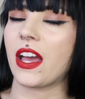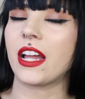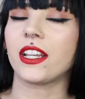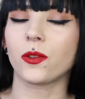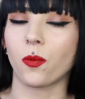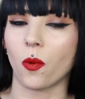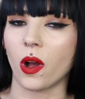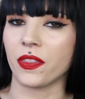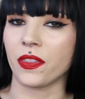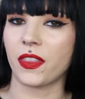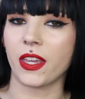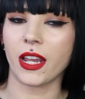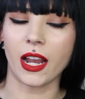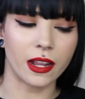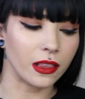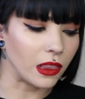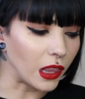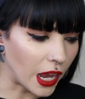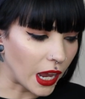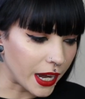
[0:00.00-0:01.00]
That's one thing
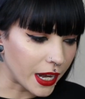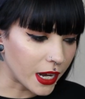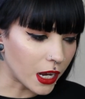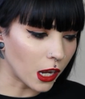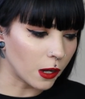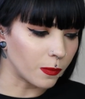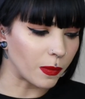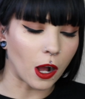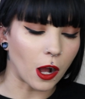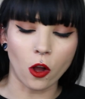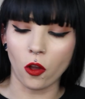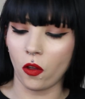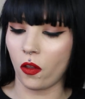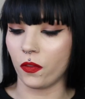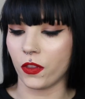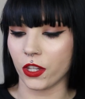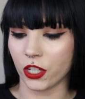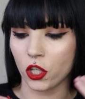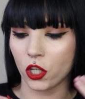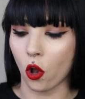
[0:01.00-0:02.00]
I like
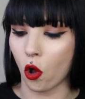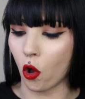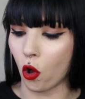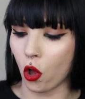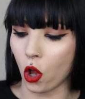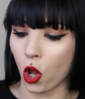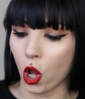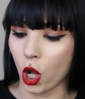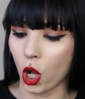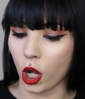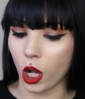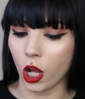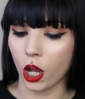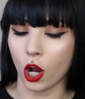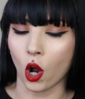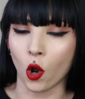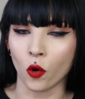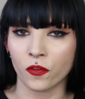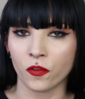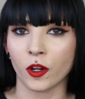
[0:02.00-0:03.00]
about this
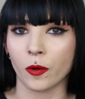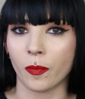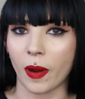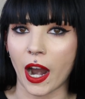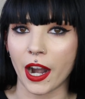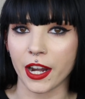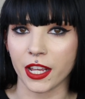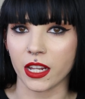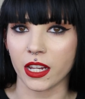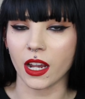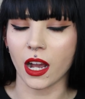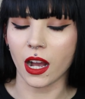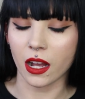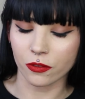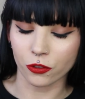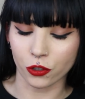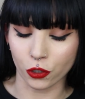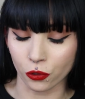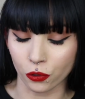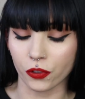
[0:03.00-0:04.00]
whole Oufer Body
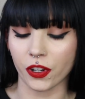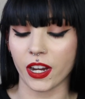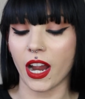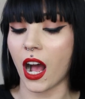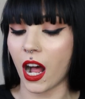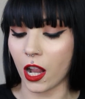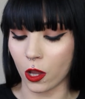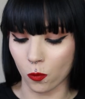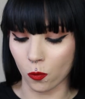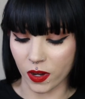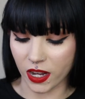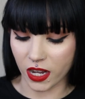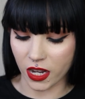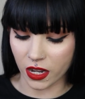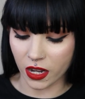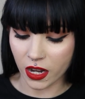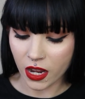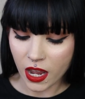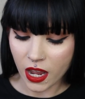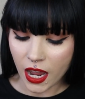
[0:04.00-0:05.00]
Jewelry
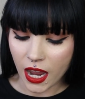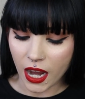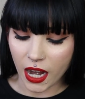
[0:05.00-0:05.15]
Halloween